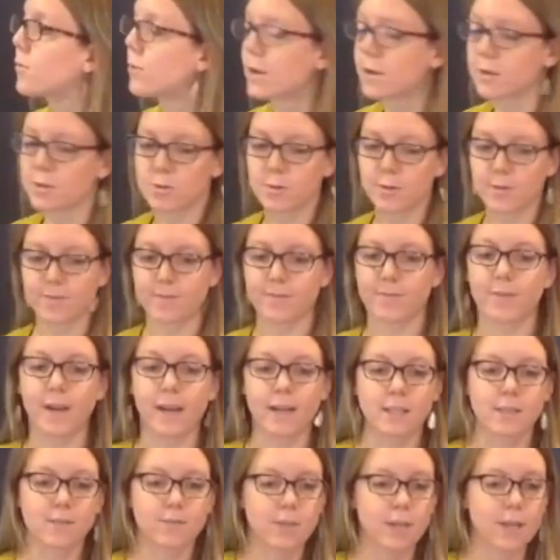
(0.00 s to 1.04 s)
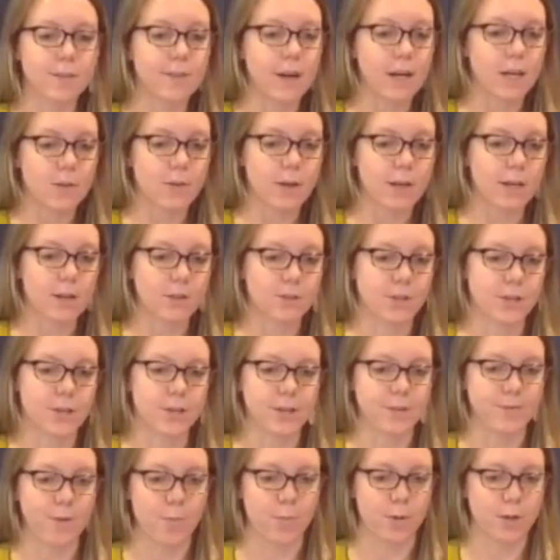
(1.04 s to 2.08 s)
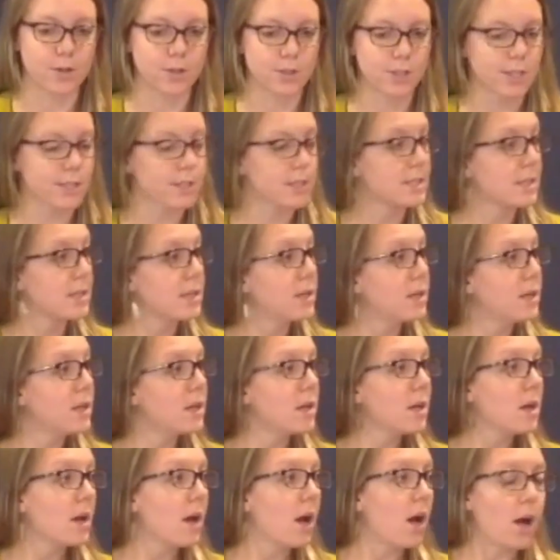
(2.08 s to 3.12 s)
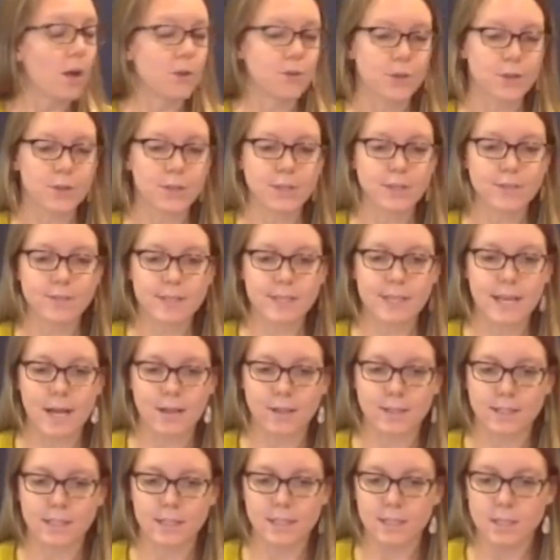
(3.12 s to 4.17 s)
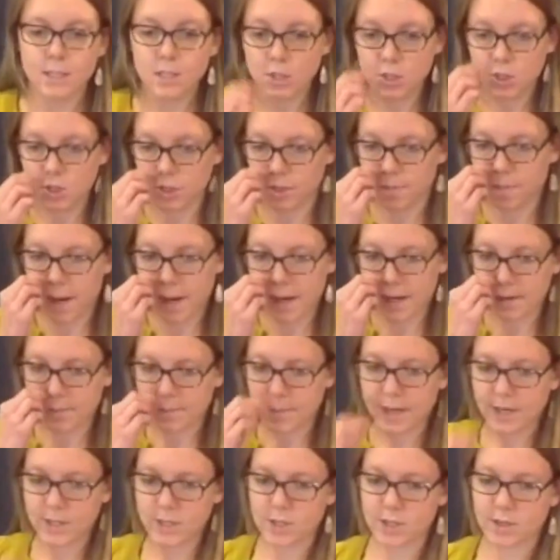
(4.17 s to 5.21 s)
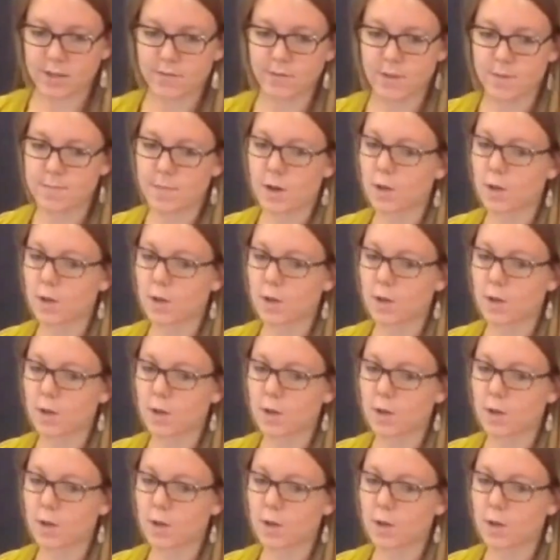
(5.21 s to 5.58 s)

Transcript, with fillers: if we are to effectively evaluate alternative approaches. Alternatives analysis should paint a picture of the